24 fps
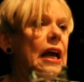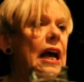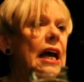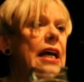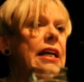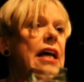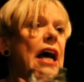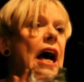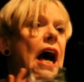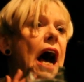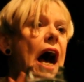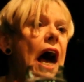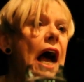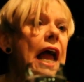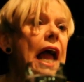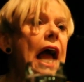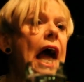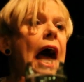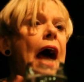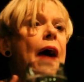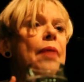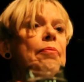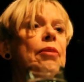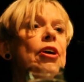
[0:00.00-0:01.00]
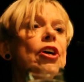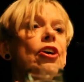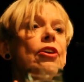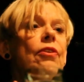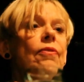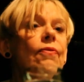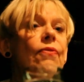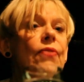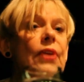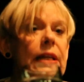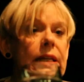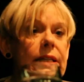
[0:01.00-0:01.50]
And I am
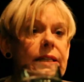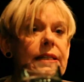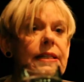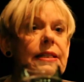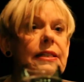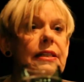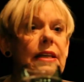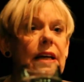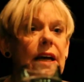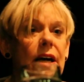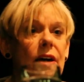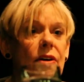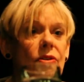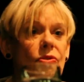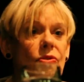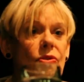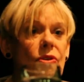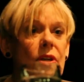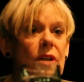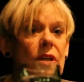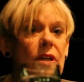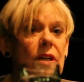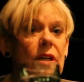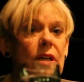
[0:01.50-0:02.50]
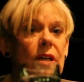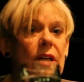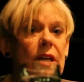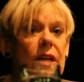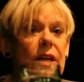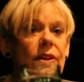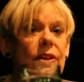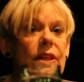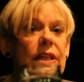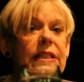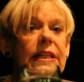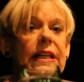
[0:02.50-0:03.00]
convinced now
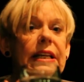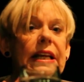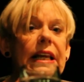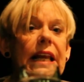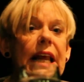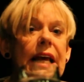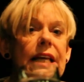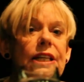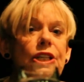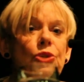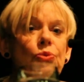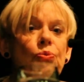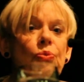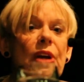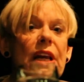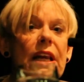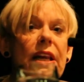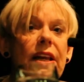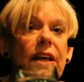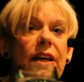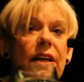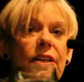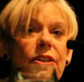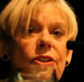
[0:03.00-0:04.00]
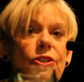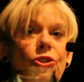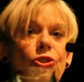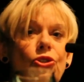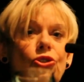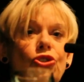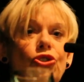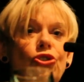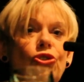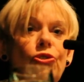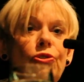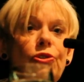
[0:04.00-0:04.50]
that unless we learn
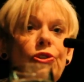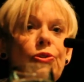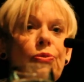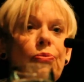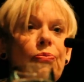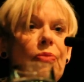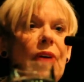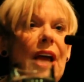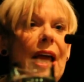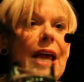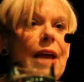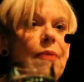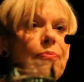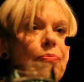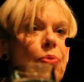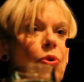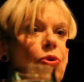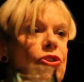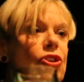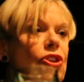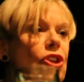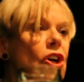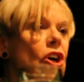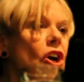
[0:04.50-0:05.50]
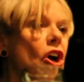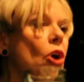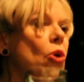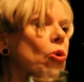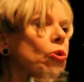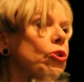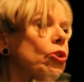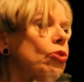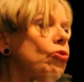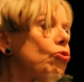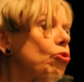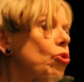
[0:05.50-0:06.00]
to put the
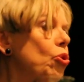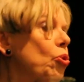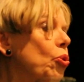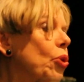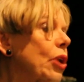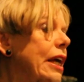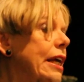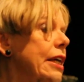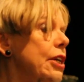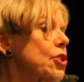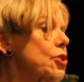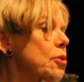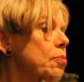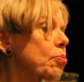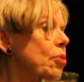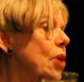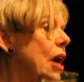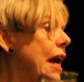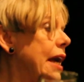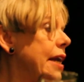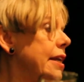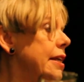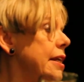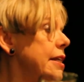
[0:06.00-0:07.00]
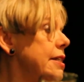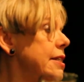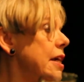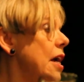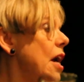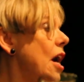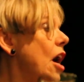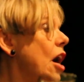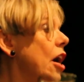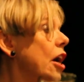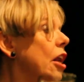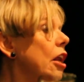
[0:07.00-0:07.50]
golden rule into practice
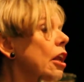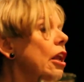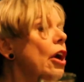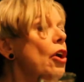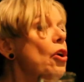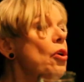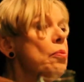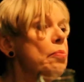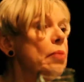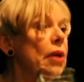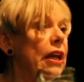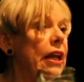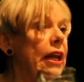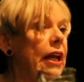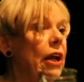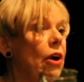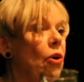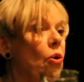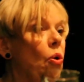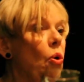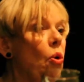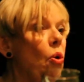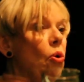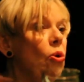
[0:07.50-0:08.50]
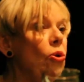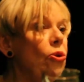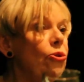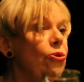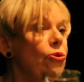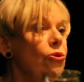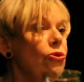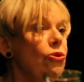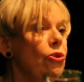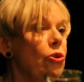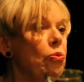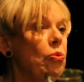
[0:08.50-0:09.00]
globally, all
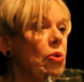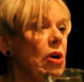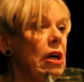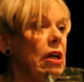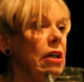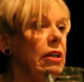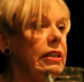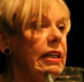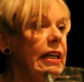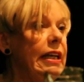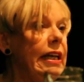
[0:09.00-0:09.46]
through the world,